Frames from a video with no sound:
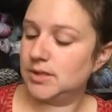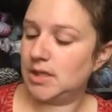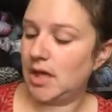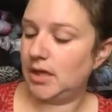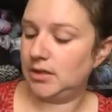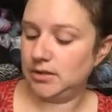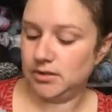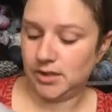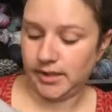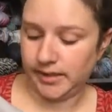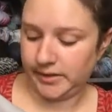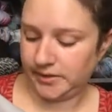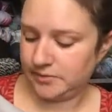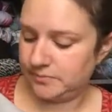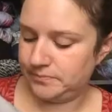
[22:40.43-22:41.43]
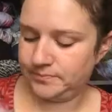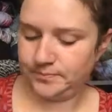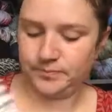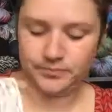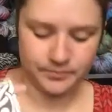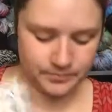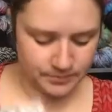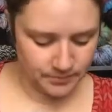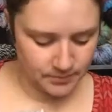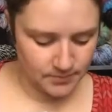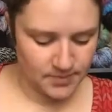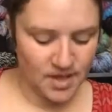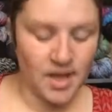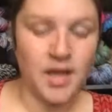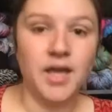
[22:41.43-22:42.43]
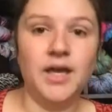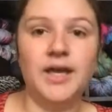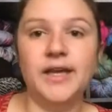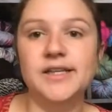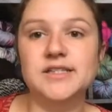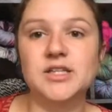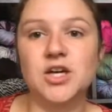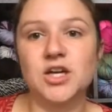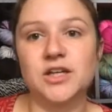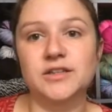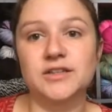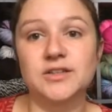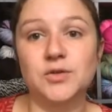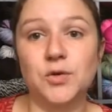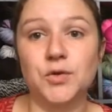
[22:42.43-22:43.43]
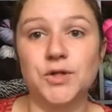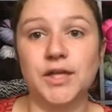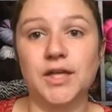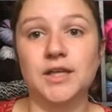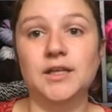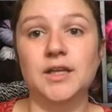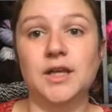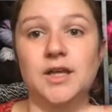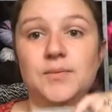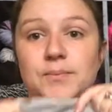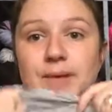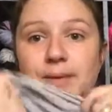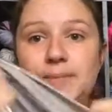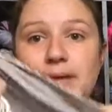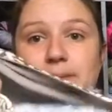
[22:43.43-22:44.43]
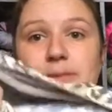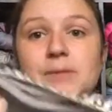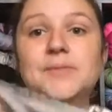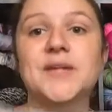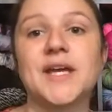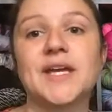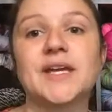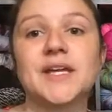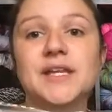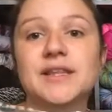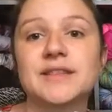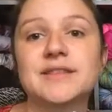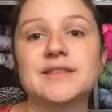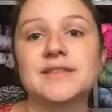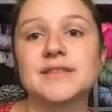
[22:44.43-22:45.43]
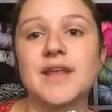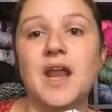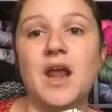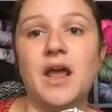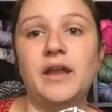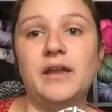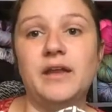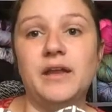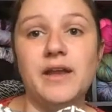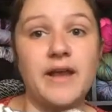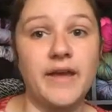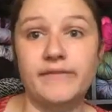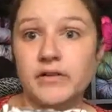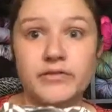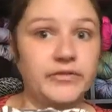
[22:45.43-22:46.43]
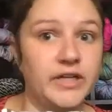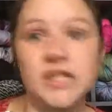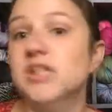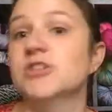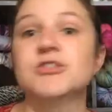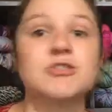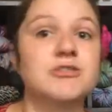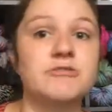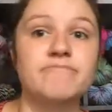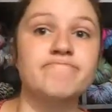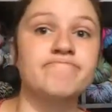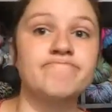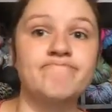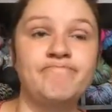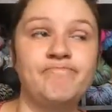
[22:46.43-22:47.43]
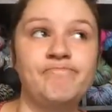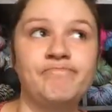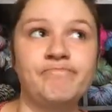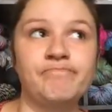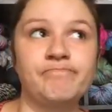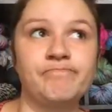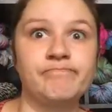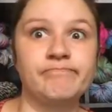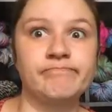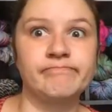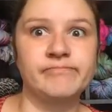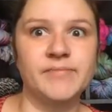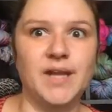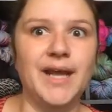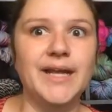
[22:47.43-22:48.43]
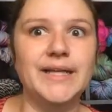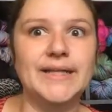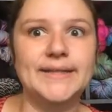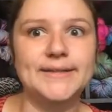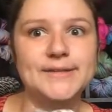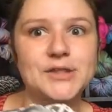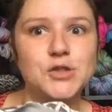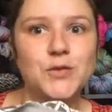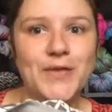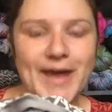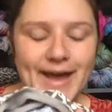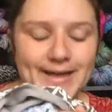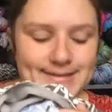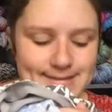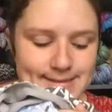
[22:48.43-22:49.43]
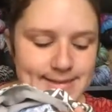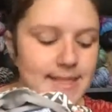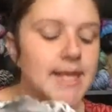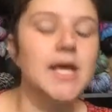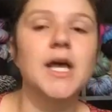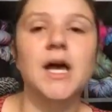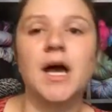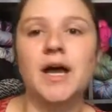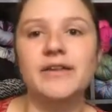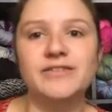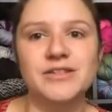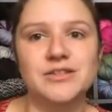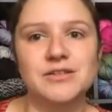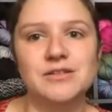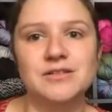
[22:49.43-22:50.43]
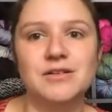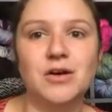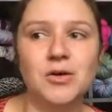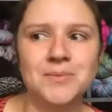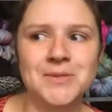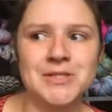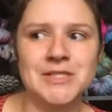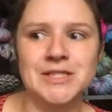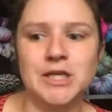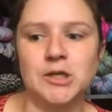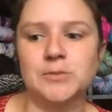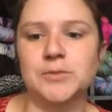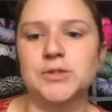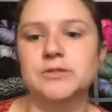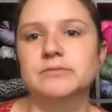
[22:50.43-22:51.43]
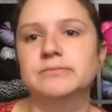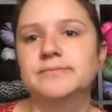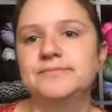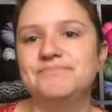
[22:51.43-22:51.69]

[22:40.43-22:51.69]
Got good lining. It's currently holding my baby blanket that I never finished. I need to do that. I feel almost terrible.